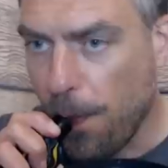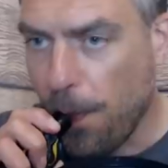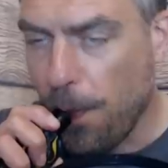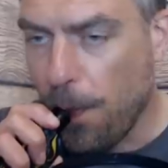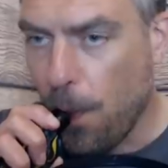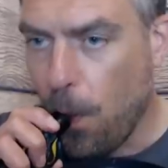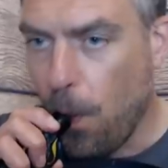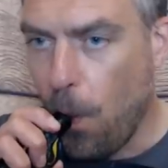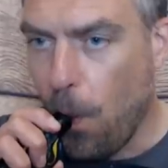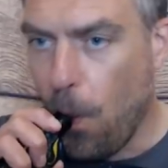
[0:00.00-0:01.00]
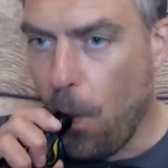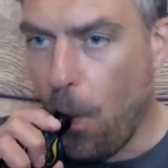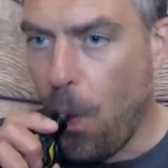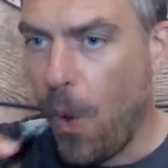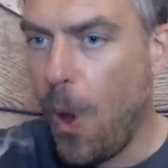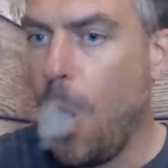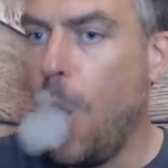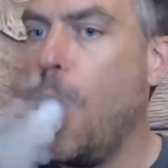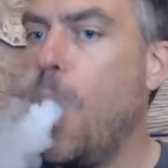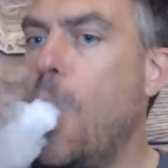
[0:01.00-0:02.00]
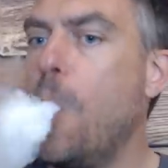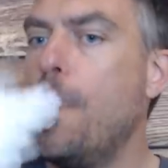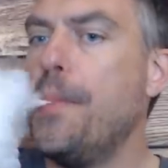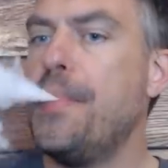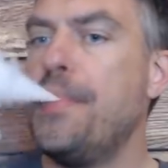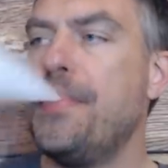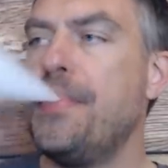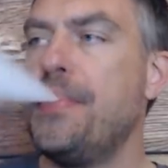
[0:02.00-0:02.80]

Nobody speaks.